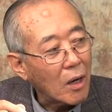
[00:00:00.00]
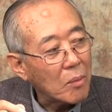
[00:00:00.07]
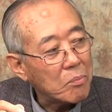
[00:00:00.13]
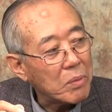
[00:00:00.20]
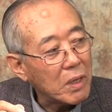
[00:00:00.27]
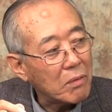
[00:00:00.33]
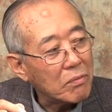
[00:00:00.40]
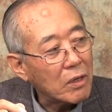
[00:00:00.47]

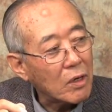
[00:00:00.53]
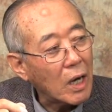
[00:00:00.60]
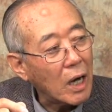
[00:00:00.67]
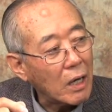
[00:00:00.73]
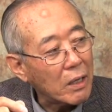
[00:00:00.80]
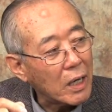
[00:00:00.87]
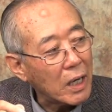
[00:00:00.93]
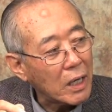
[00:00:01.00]
beaver
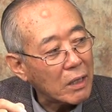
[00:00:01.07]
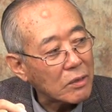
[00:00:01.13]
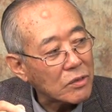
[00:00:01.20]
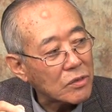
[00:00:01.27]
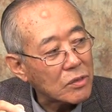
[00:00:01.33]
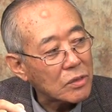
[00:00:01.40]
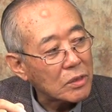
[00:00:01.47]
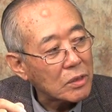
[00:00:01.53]
guard
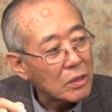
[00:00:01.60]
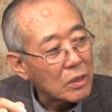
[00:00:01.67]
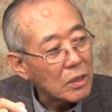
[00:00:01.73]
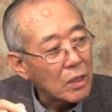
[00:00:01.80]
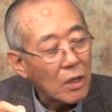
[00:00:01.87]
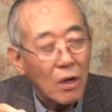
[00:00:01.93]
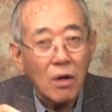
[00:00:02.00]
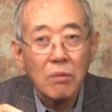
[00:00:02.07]
hairs
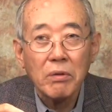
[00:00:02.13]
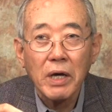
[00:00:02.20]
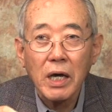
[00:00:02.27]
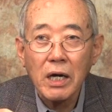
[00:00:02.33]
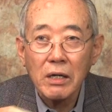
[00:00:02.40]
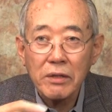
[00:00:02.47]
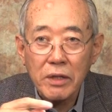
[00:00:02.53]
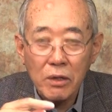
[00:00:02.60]
of
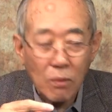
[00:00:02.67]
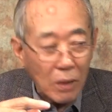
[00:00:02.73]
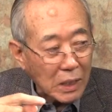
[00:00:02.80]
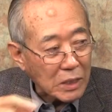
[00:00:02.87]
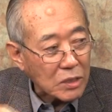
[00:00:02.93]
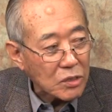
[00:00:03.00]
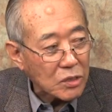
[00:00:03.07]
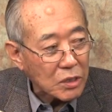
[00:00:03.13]
healthy
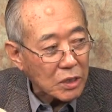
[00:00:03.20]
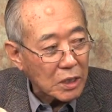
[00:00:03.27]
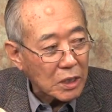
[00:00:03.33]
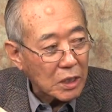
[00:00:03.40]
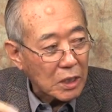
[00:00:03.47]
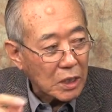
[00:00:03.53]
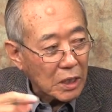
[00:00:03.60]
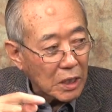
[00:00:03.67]
ones,
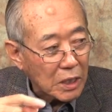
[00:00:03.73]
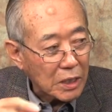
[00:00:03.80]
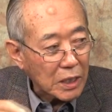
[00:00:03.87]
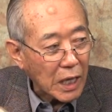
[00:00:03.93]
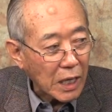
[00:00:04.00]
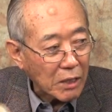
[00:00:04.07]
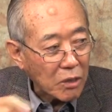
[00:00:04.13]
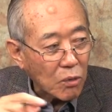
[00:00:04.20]

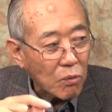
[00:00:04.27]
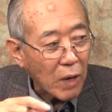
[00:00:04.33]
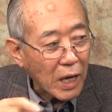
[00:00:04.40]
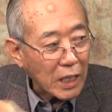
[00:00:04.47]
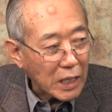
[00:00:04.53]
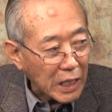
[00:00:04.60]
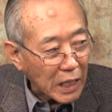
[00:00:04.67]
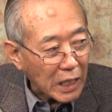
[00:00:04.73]
not the
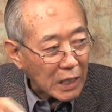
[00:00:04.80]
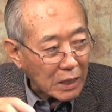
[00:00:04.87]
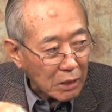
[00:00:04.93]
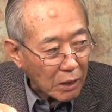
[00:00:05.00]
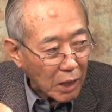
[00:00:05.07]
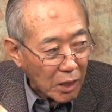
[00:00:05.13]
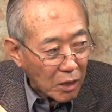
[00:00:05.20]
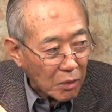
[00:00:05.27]
waning
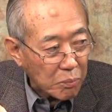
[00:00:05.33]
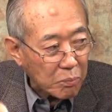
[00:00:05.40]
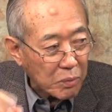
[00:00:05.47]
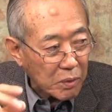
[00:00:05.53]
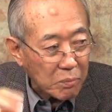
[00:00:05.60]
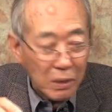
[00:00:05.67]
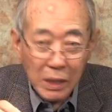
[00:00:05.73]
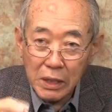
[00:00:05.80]
type,
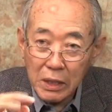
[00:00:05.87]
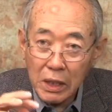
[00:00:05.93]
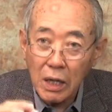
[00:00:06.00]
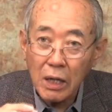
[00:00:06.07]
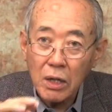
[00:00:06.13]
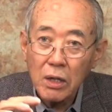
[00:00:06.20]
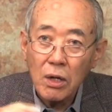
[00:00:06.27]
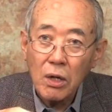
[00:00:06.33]
but the
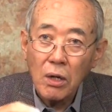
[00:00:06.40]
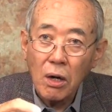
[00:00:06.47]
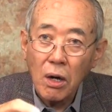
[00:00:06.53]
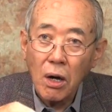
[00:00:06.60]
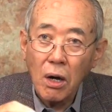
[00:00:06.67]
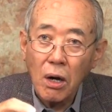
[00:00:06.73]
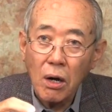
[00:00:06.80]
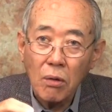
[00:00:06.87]

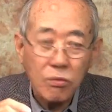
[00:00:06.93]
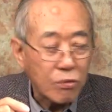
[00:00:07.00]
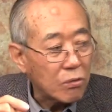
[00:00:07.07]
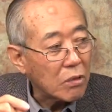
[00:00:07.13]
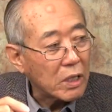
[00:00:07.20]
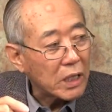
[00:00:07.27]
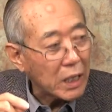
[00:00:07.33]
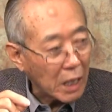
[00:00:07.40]

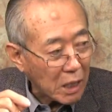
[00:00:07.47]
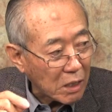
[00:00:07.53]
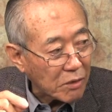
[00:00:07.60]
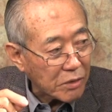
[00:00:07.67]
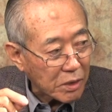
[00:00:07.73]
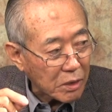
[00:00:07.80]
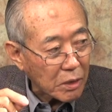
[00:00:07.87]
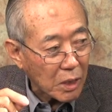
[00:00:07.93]
fully
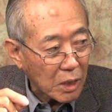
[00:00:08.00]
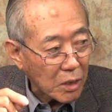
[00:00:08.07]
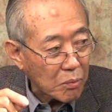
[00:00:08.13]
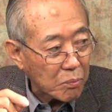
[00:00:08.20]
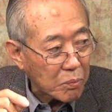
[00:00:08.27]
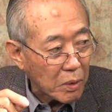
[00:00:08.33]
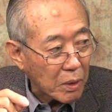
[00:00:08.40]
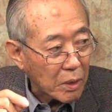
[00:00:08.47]
healthy
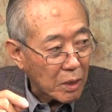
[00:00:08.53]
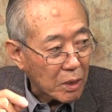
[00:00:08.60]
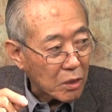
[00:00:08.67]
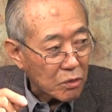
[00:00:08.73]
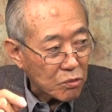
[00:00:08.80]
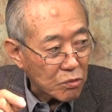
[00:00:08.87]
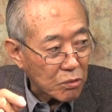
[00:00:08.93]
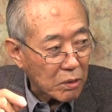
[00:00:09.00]
type
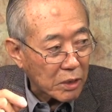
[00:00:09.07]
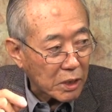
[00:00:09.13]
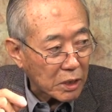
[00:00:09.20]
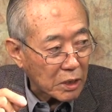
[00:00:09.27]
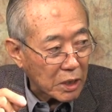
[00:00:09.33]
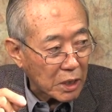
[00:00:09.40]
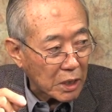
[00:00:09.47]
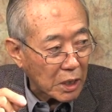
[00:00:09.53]

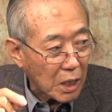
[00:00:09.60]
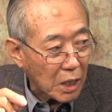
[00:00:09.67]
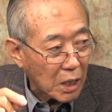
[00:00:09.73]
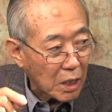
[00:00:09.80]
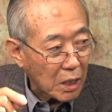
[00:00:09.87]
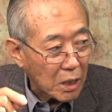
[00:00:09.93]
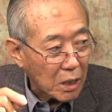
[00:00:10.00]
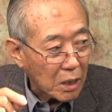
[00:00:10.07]
during the
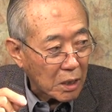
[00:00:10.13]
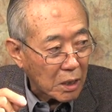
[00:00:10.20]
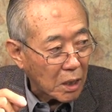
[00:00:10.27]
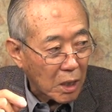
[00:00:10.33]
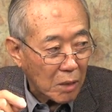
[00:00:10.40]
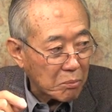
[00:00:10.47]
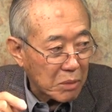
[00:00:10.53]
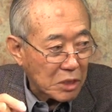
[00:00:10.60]

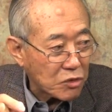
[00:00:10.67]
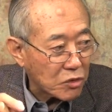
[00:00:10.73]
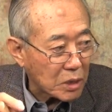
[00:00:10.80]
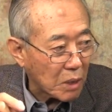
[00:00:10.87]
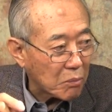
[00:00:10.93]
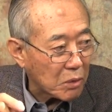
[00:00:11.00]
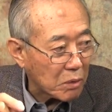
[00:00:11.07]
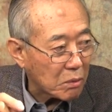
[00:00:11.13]

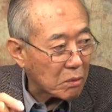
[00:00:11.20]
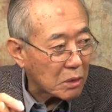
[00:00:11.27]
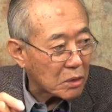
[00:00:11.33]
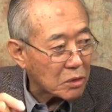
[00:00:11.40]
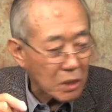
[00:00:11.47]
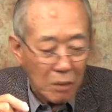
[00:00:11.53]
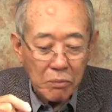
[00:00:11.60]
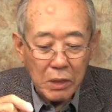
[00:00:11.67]
midsummer or
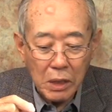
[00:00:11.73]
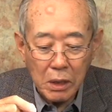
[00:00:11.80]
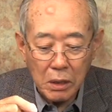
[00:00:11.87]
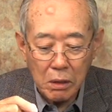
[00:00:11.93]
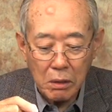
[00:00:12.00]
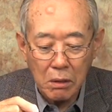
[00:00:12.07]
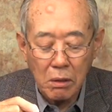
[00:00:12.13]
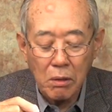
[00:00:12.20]

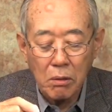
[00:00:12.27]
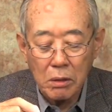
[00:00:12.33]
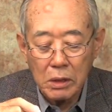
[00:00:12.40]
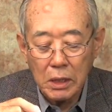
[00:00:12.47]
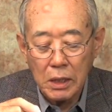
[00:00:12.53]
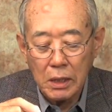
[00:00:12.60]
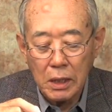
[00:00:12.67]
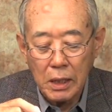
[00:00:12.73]
something along
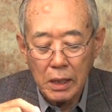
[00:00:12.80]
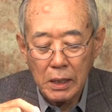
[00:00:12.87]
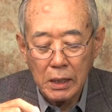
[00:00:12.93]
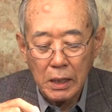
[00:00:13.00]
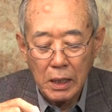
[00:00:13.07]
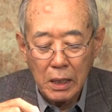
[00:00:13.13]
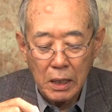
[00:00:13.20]
that line.